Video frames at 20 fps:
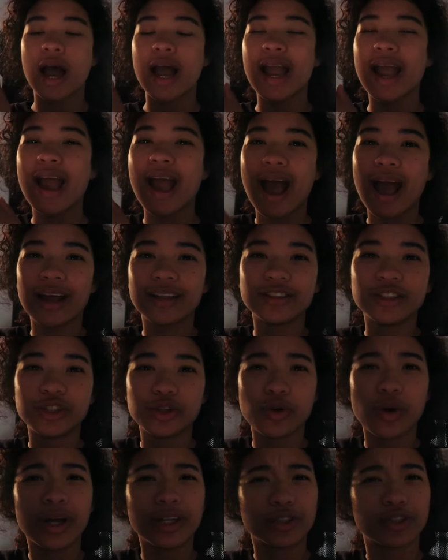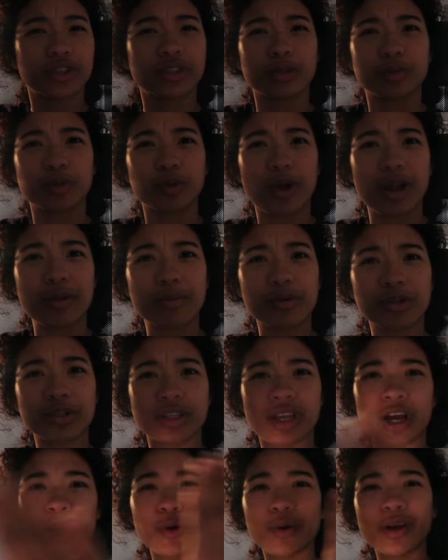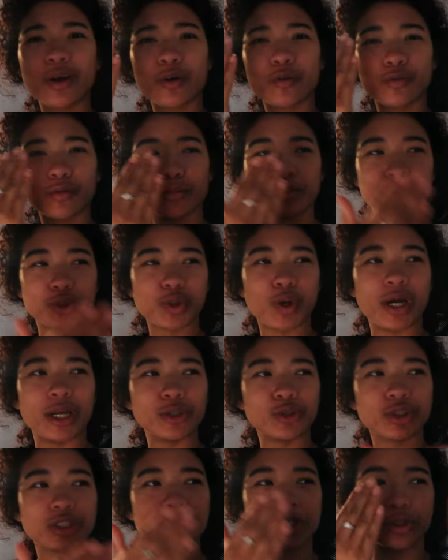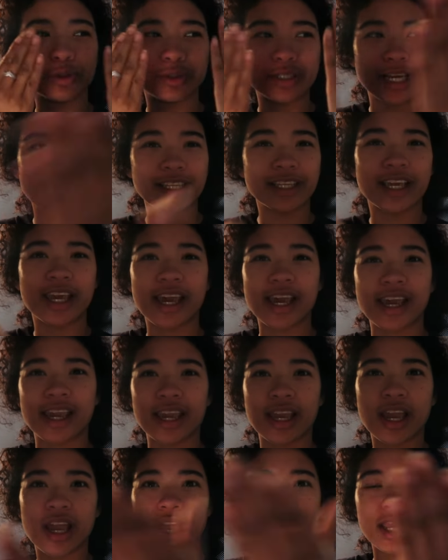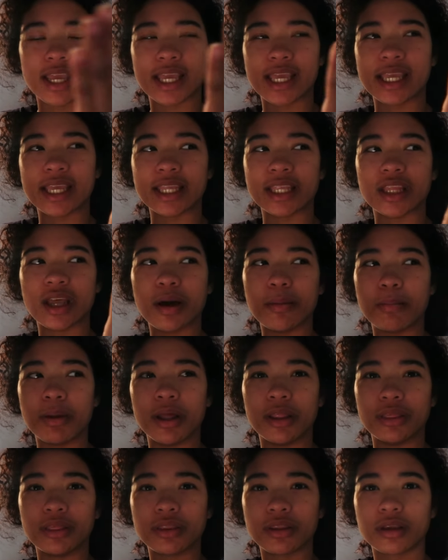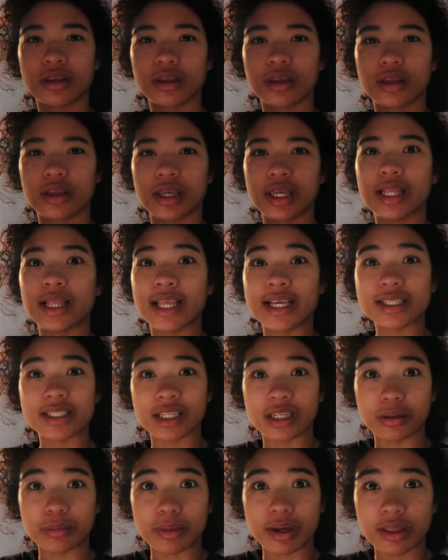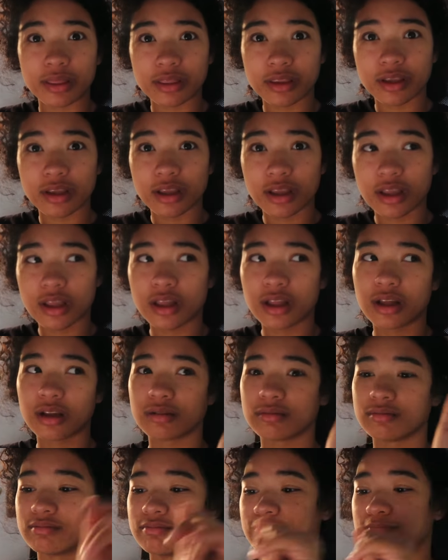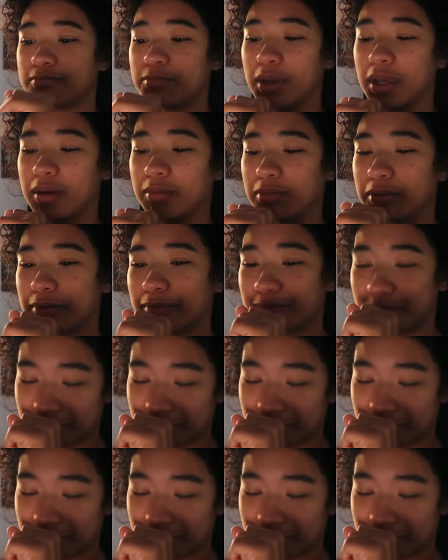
I had 200 subscribers. How do I go from 200 to 10k in a month? In less than a month. Babe.